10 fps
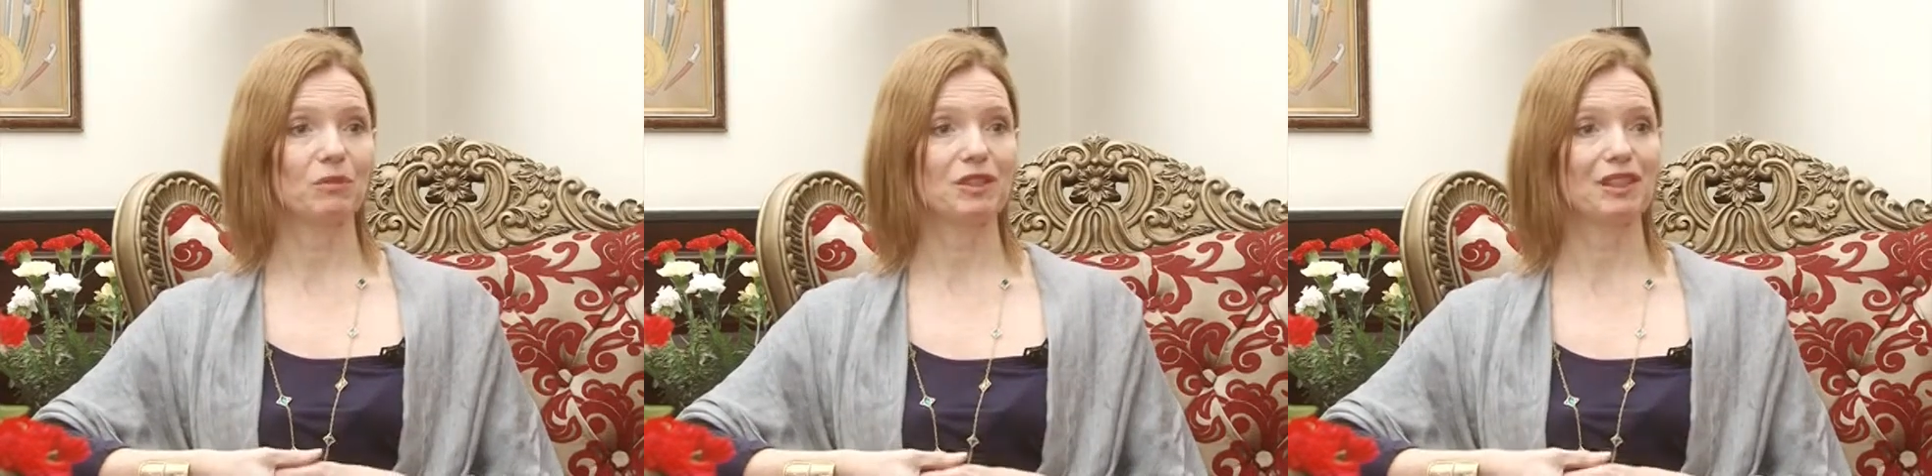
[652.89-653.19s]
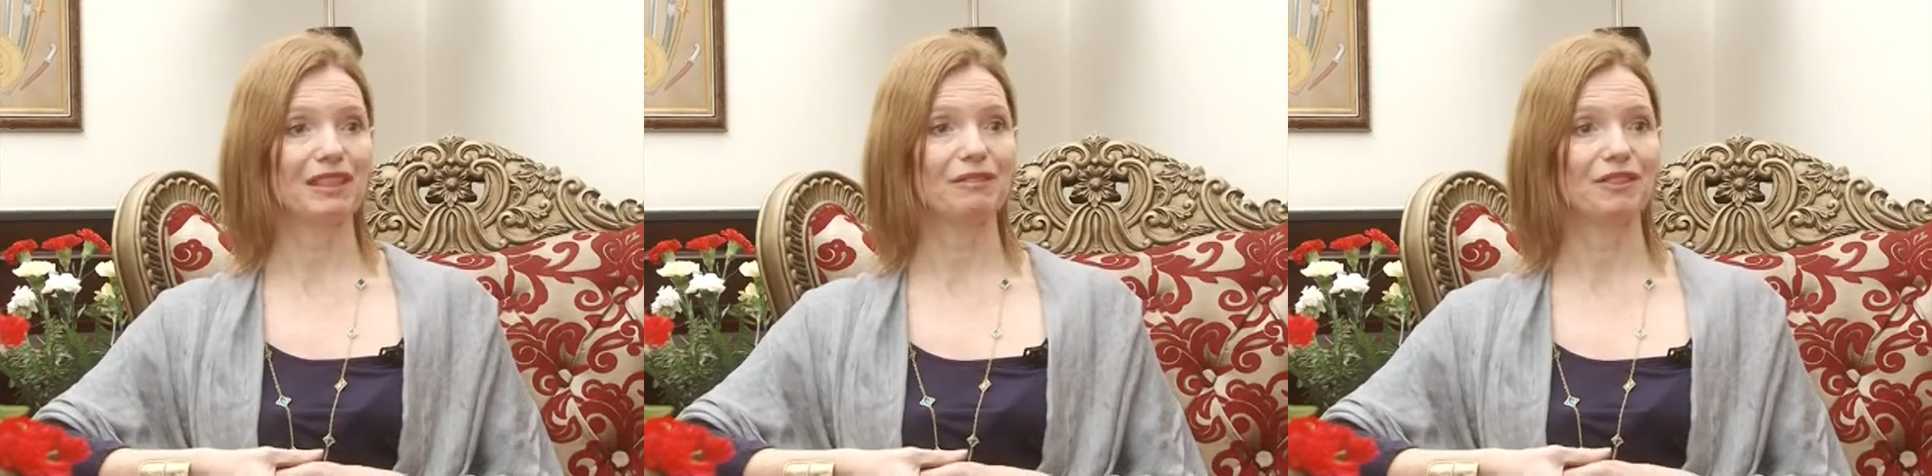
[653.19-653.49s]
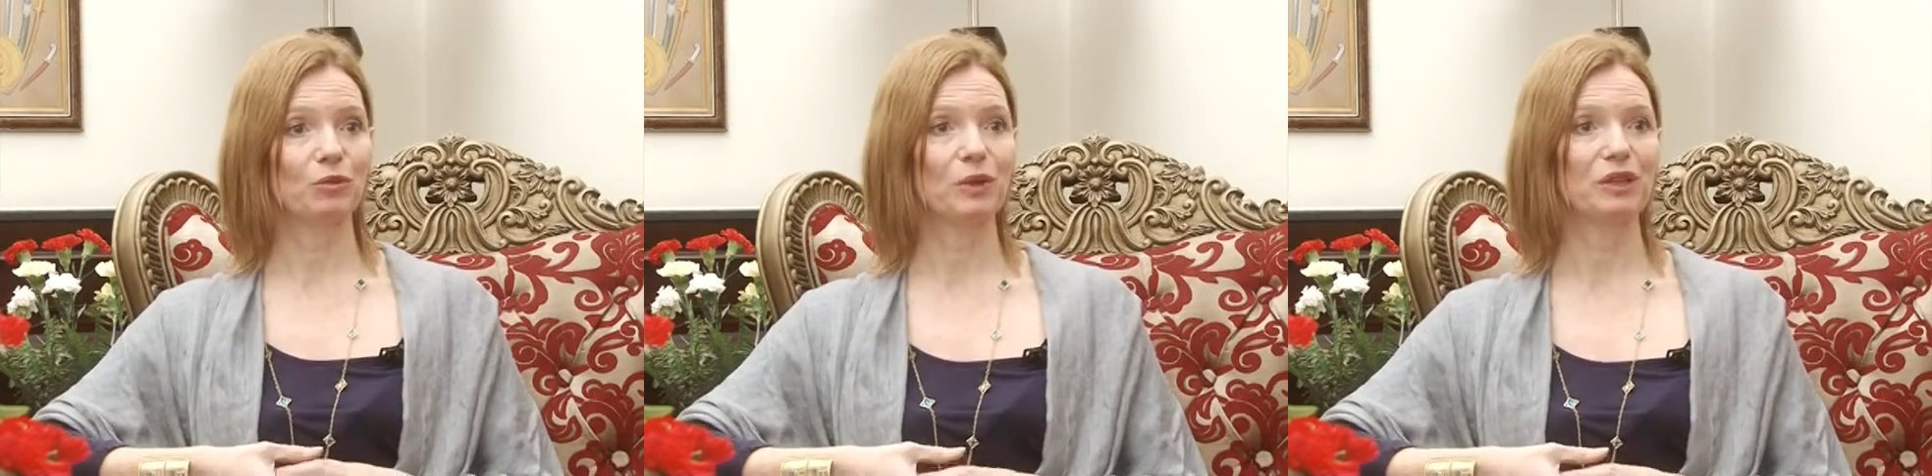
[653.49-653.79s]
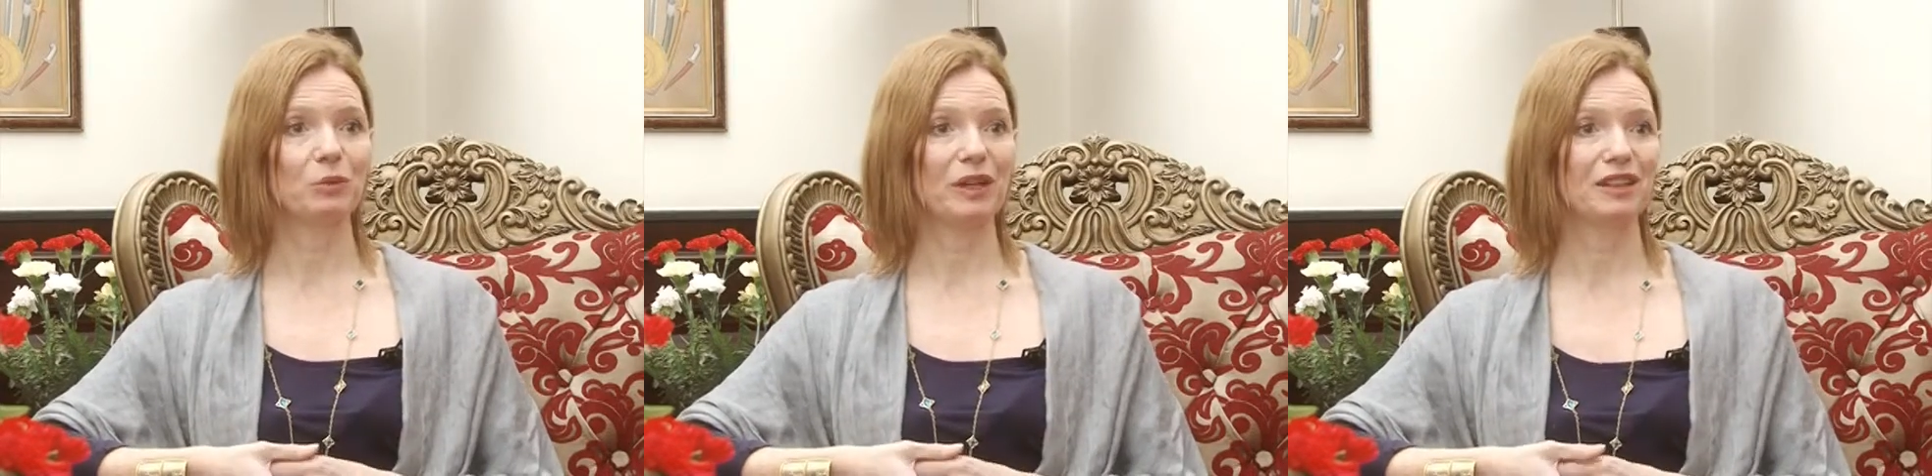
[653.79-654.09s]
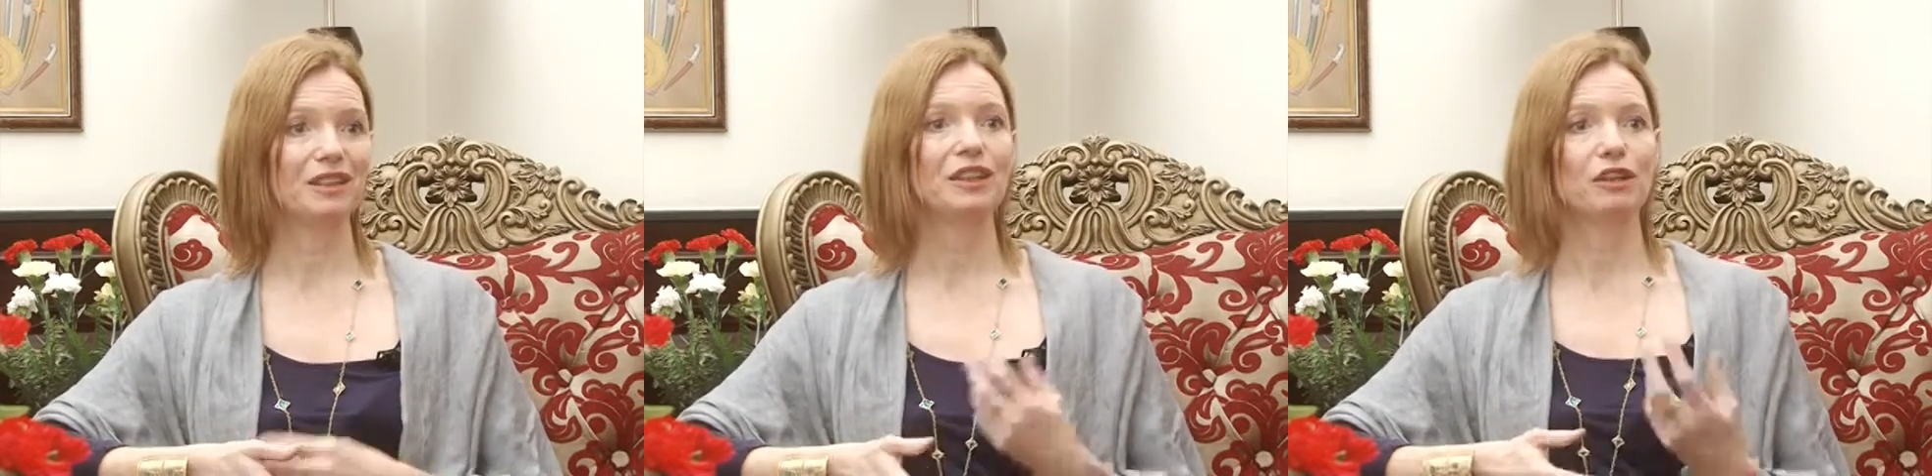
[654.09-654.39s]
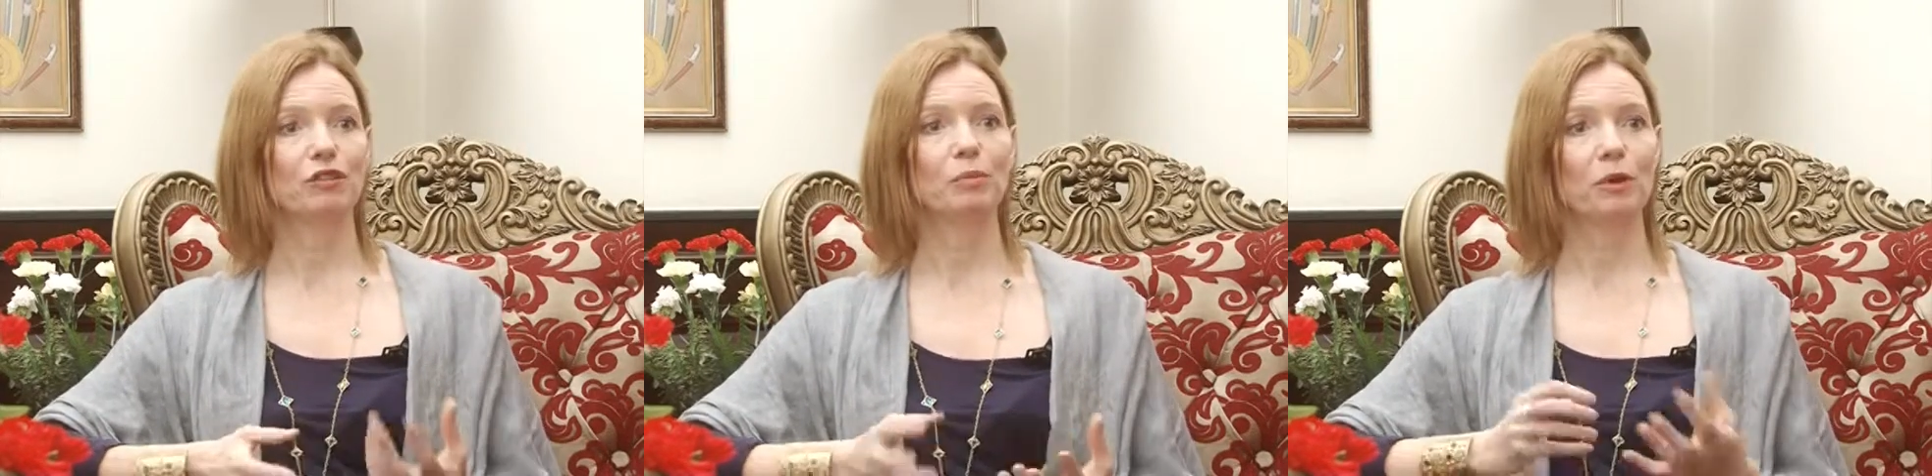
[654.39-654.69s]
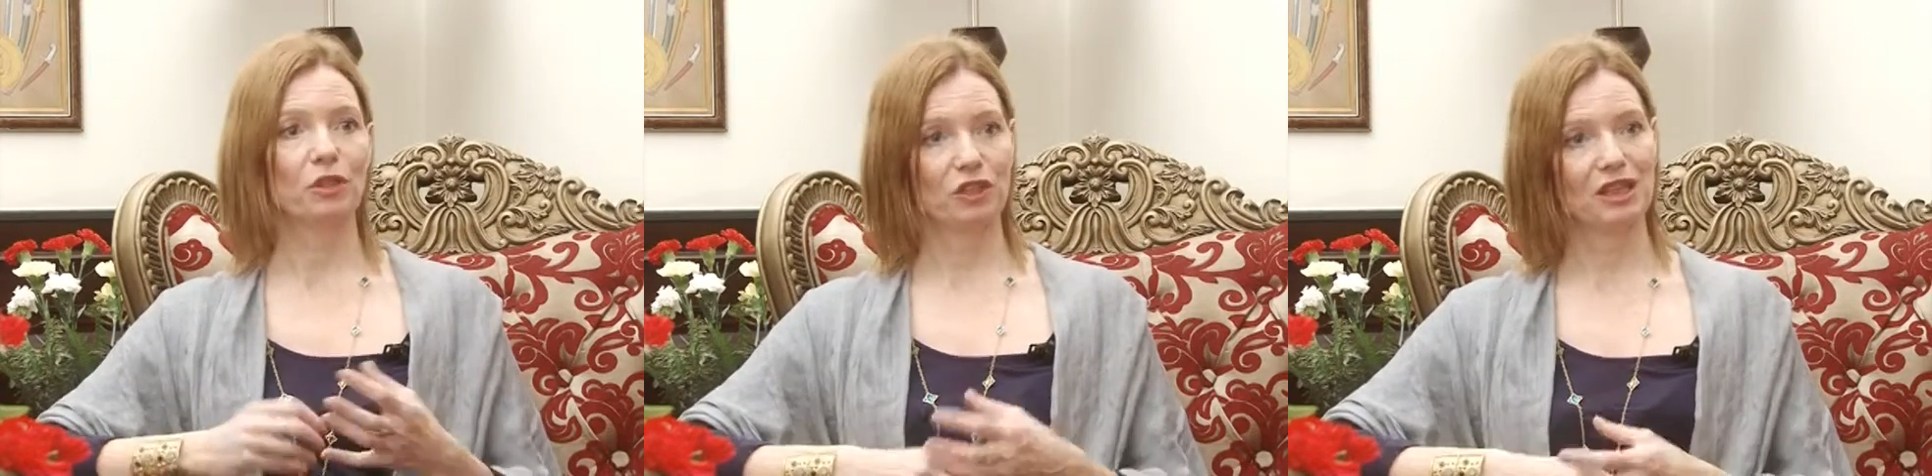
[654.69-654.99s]
that delivers a win-win for
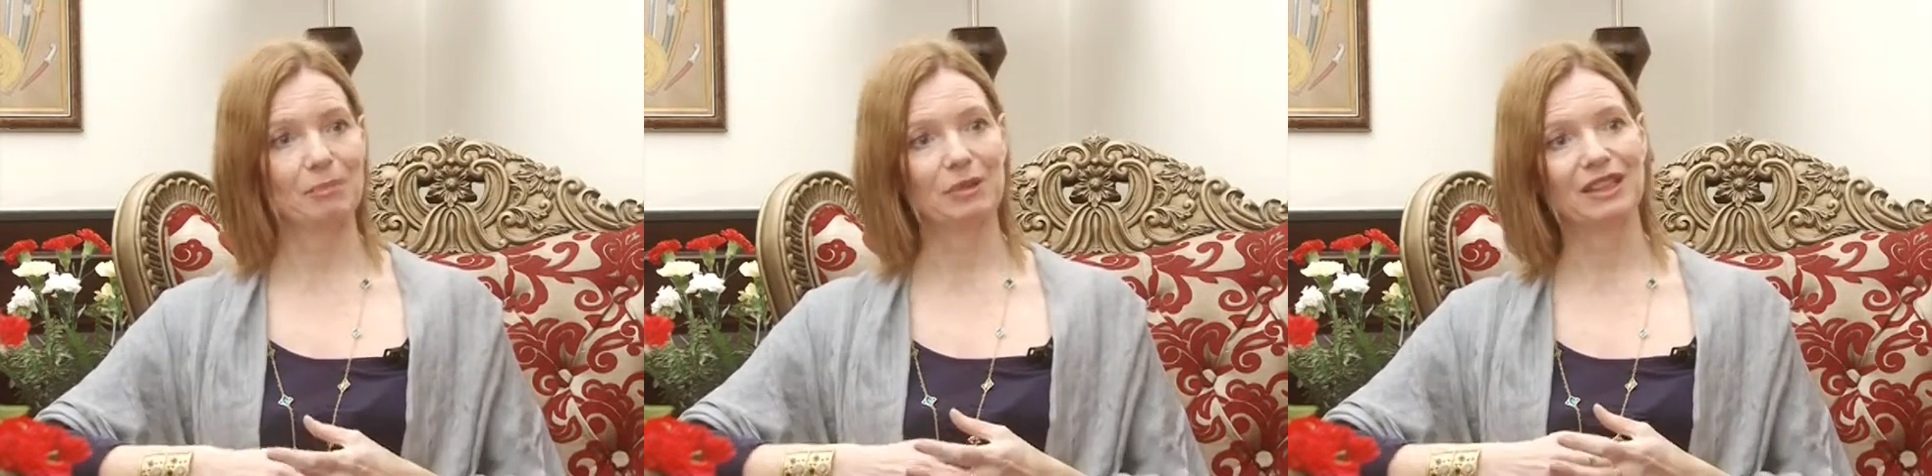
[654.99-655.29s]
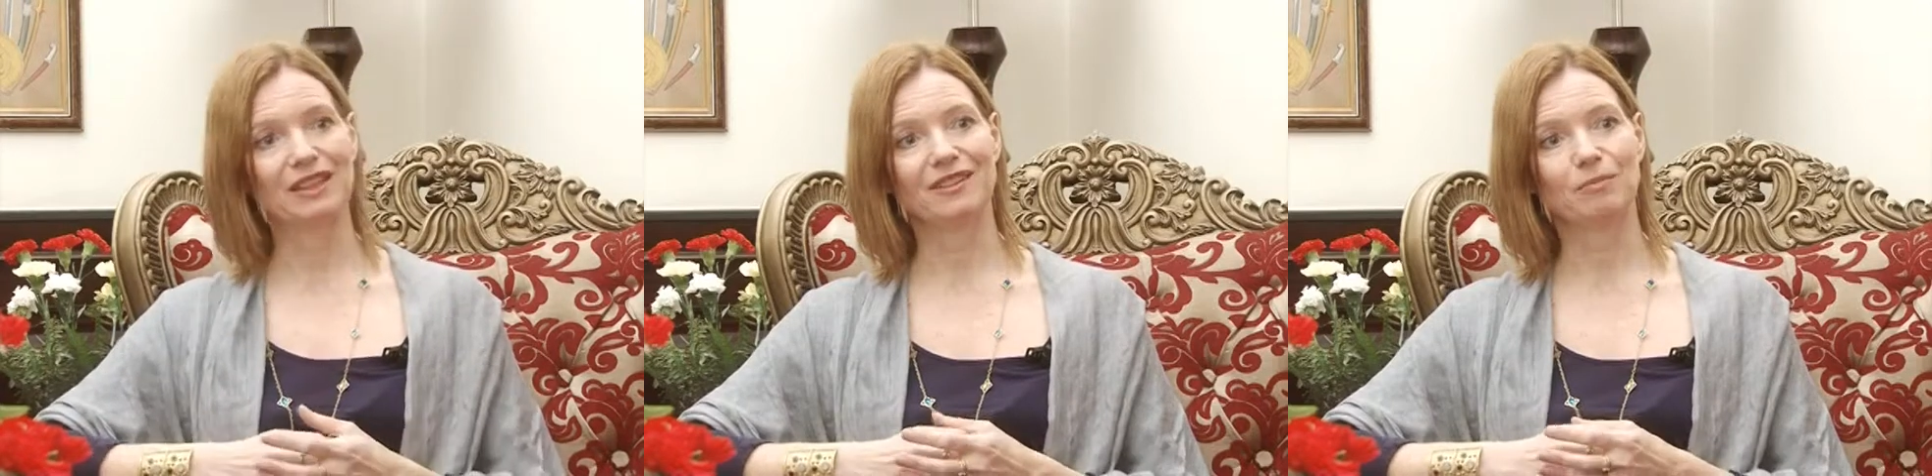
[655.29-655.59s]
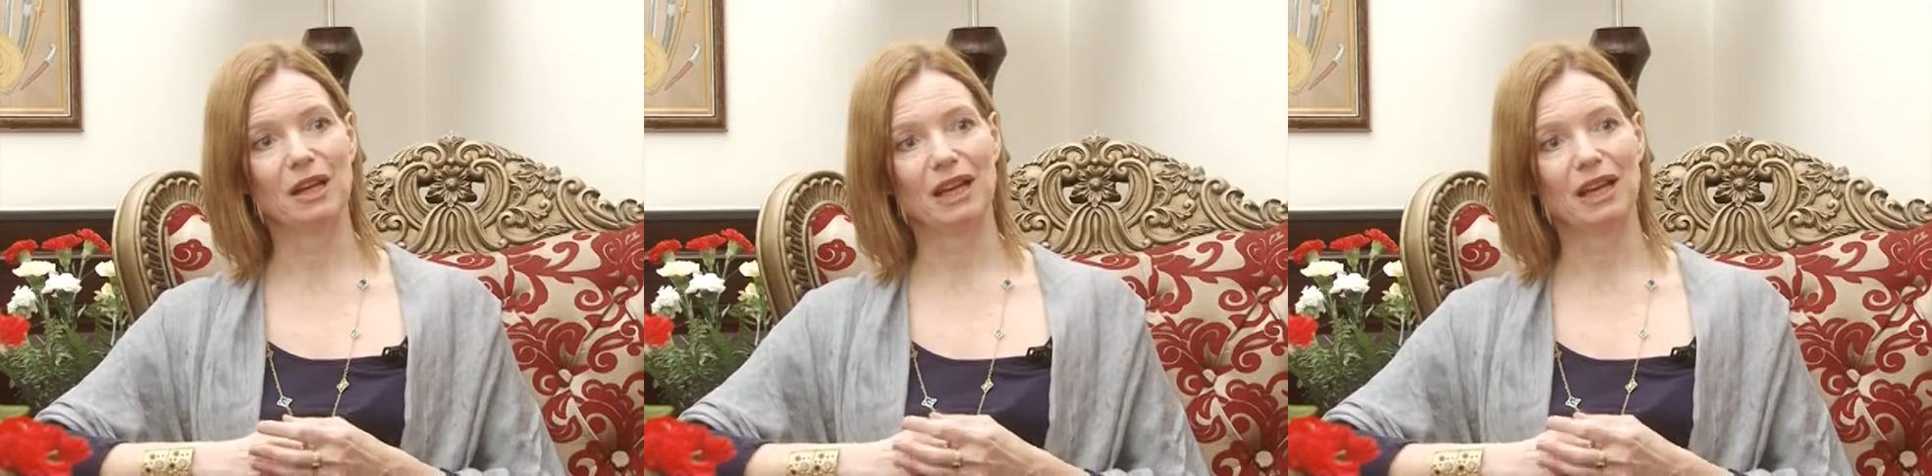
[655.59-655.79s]
both the Nepalese